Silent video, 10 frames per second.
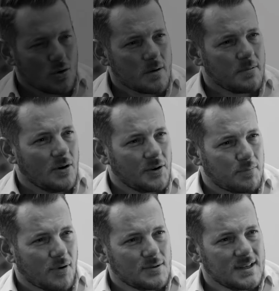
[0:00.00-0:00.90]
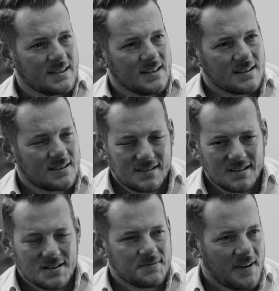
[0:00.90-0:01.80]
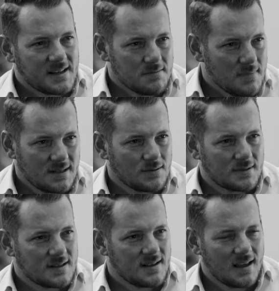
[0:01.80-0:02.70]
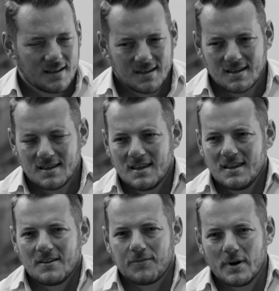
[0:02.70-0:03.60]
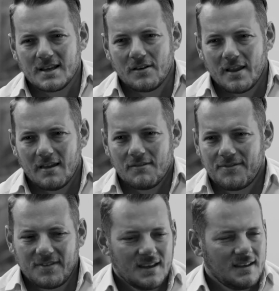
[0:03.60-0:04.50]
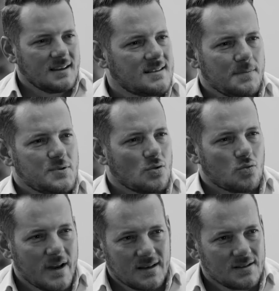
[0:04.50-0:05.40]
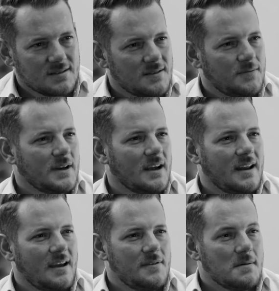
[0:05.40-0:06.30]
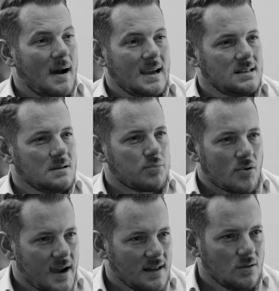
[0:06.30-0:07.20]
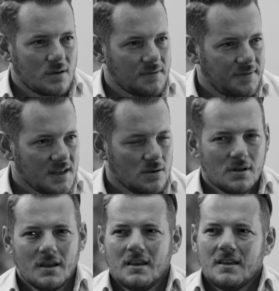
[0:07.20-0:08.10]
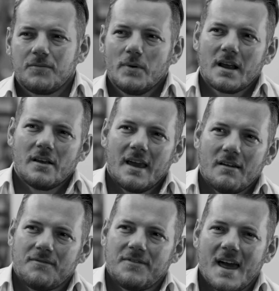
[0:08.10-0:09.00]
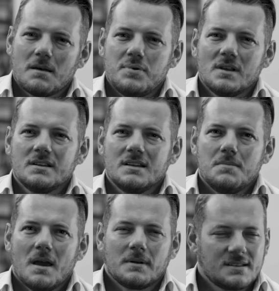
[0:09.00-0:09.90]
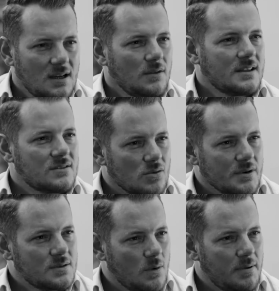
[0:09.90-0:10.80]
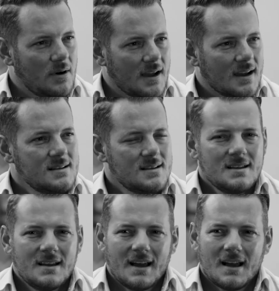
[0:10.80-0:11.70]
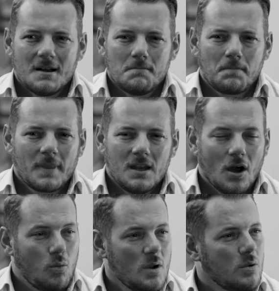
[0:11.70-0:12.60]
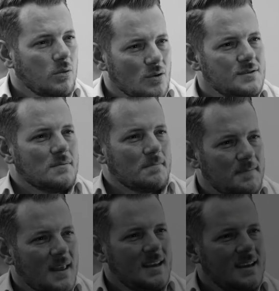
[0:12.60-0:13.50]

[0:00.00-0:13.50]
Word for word: story behind a project is, is fundamental to selling. If we don't have exceptional renders, if we don't have an amazing brand look and feel, if we don't have that ability to be able to tell that story to a buyer, um, you know, we will lose them.